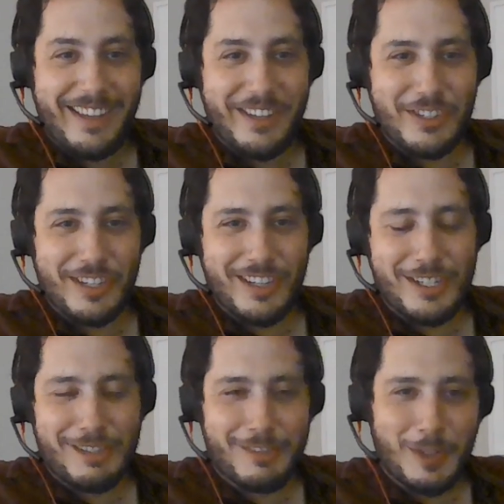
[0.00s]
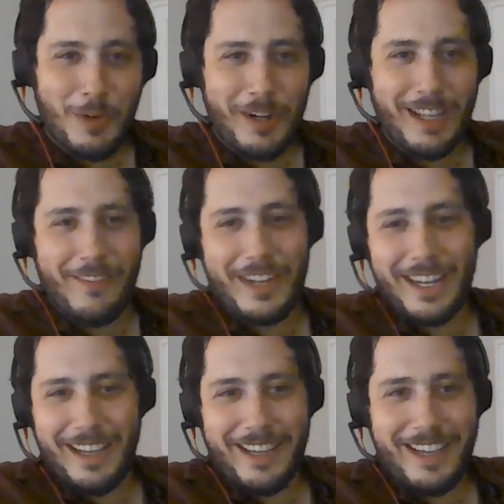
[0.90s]
and there's a recording of
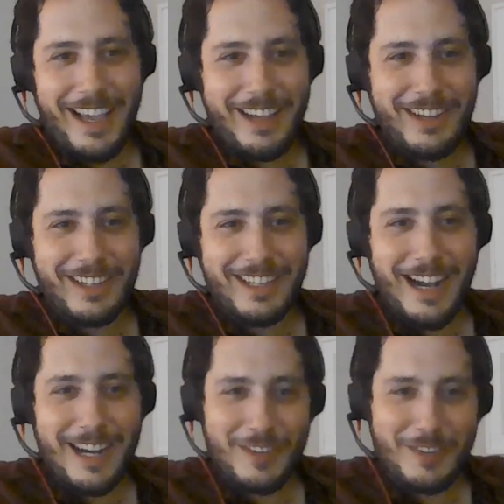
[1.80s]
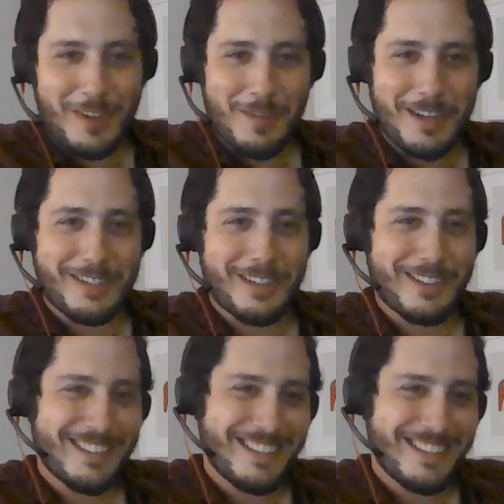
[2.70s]
it. I couldn't get out of it if I wanted to.